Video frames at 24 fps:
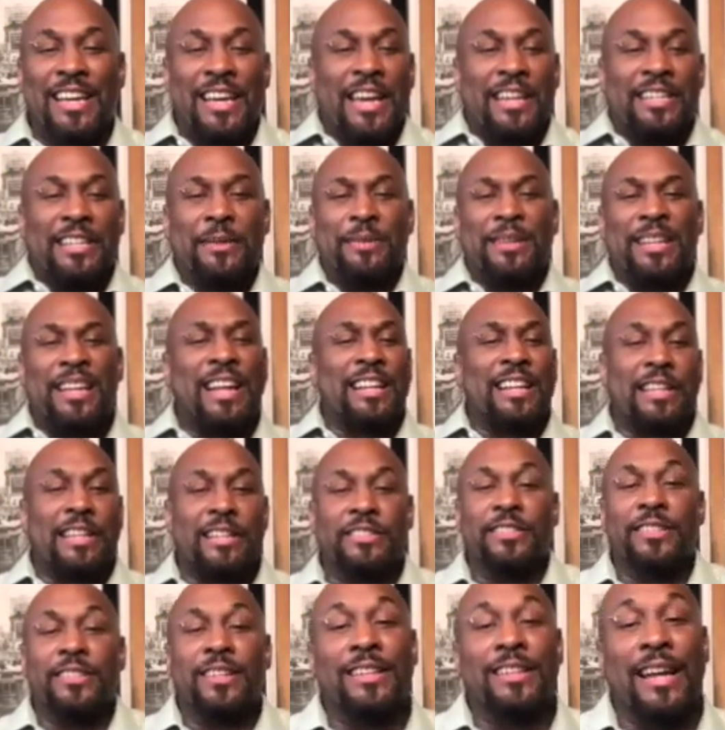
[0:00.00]
they were like, I thought
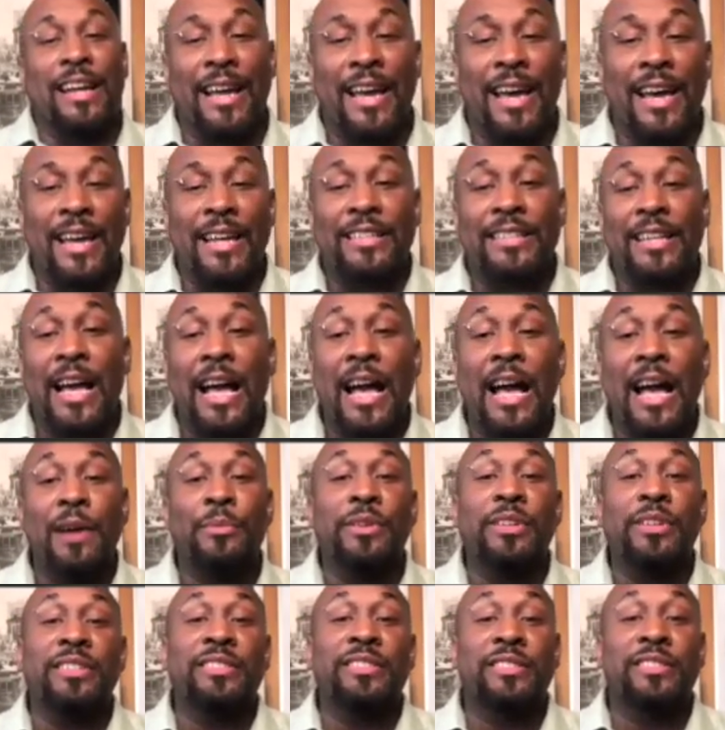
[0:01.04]
you don't like heights. I
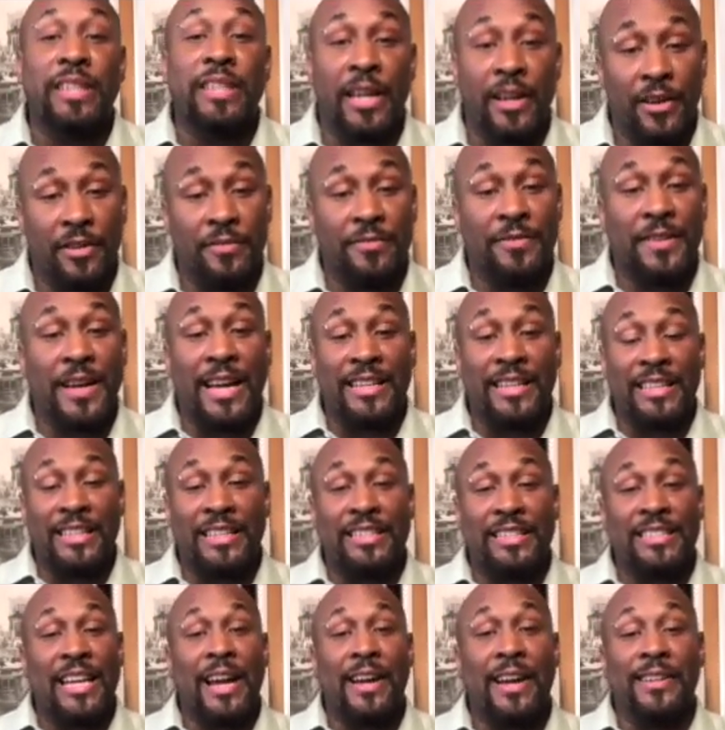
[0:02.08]
was terrified the
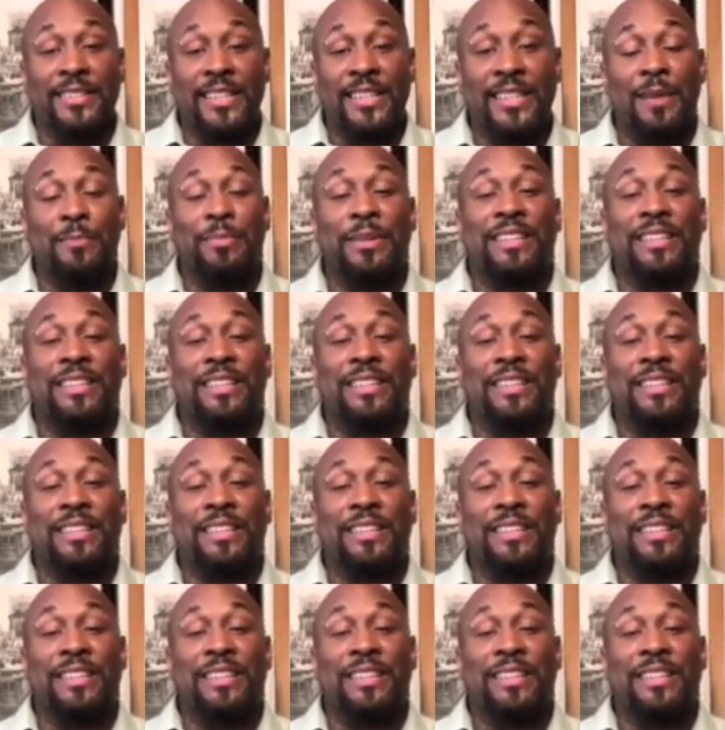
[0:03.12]
entire time.